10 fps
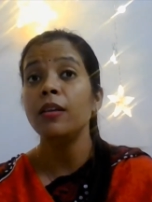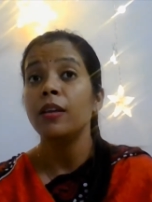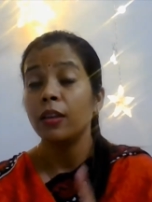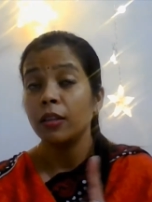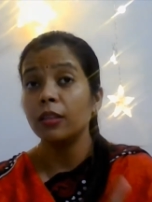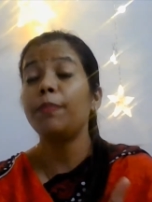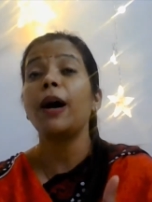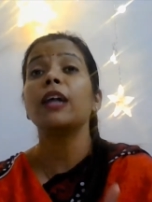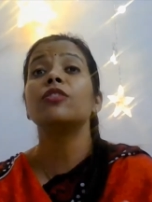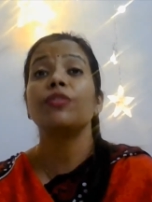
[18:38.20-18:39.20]
The
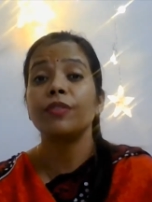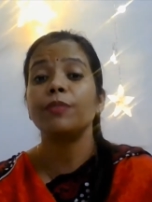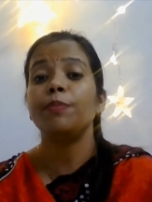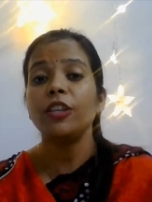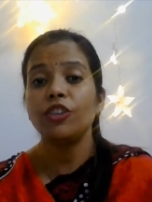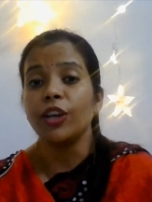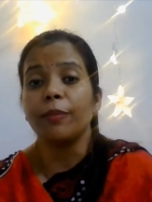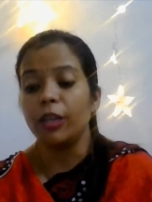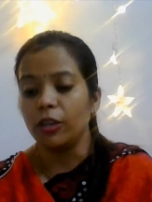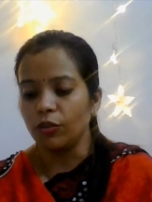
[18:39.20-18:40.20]
parts of speech, I
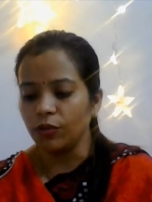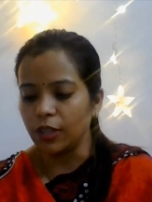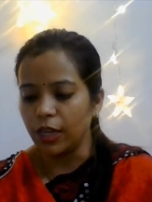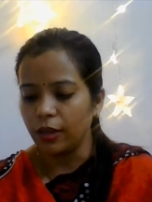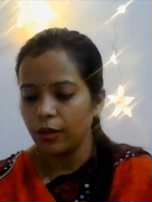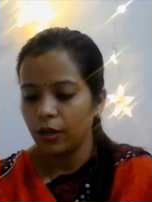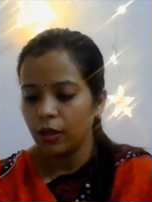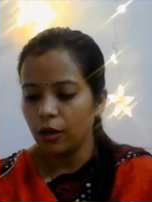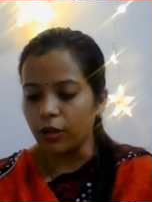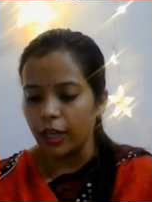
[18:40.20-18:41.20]
mean to say.
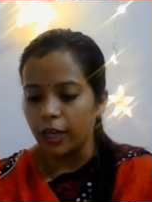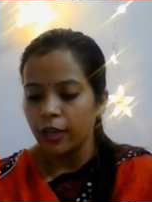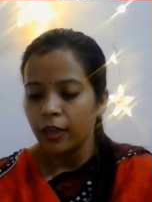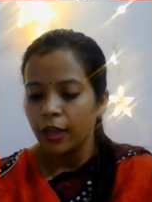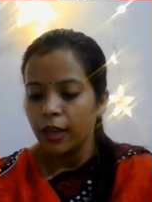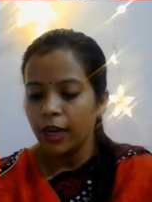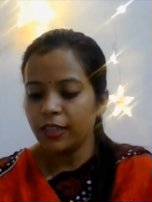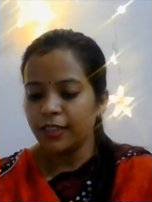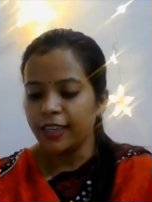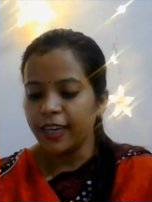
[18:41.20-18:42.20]
Okay, let's
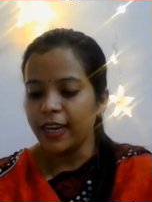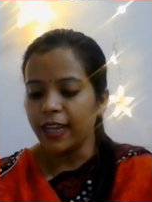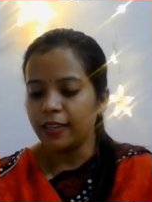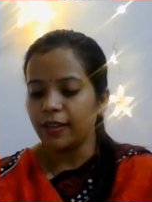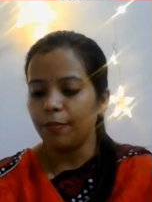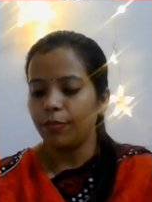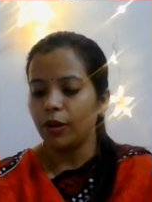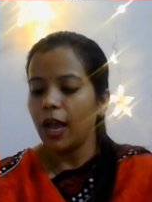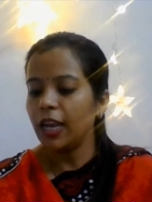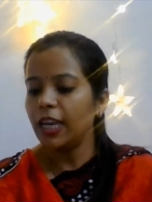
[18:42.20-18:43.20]
take an example.
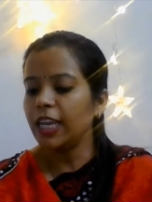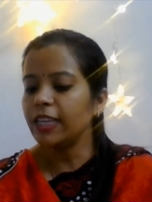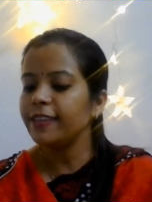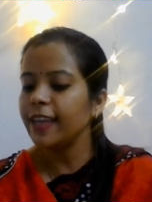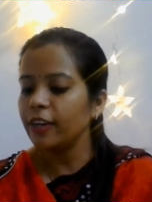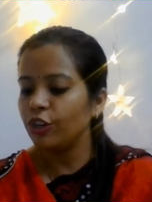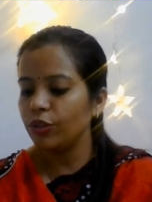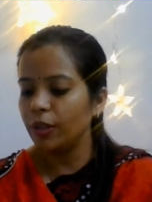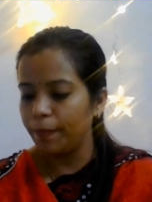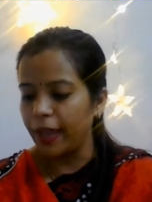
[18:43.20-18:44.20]
Ali said to the
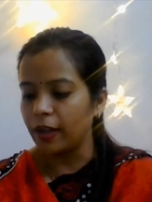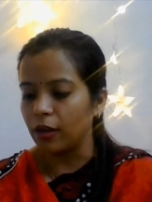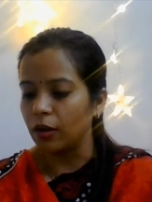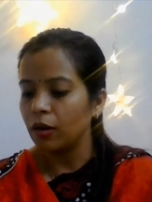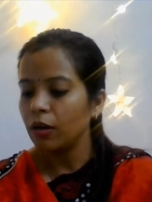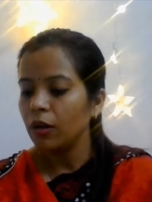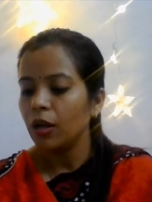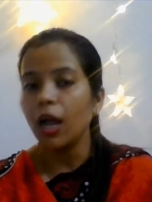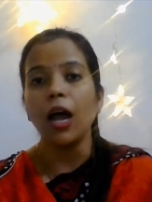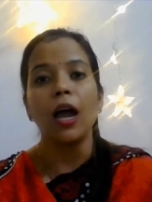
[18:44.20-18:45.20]
beggar,
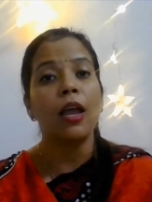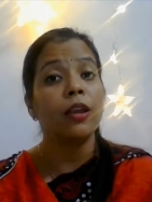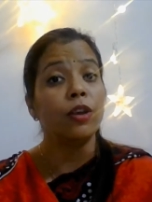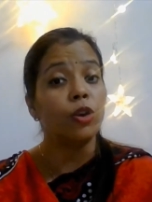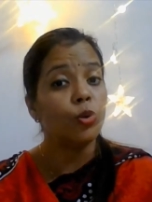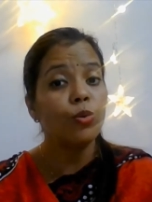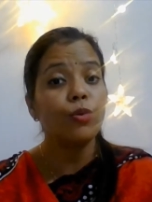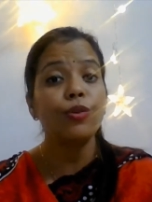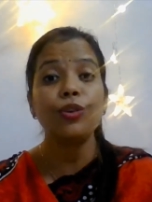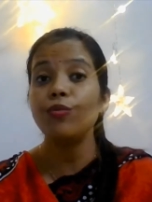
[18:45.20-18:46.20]
I know
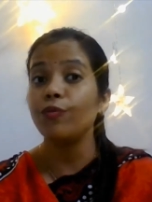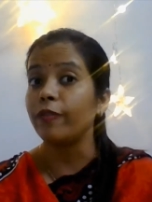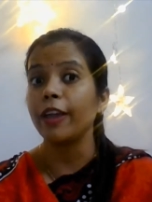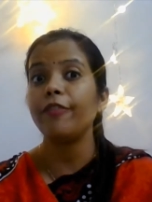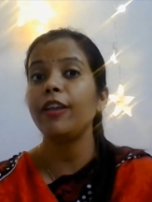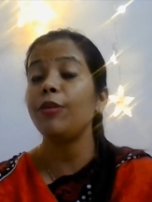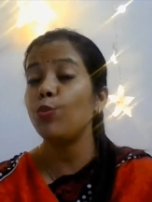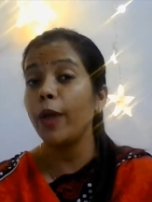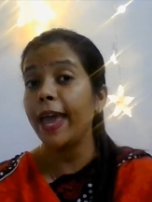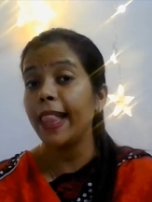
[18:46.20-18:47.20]
you very
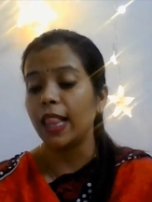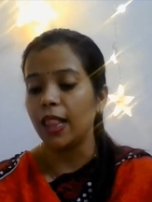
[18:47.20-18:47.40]
well.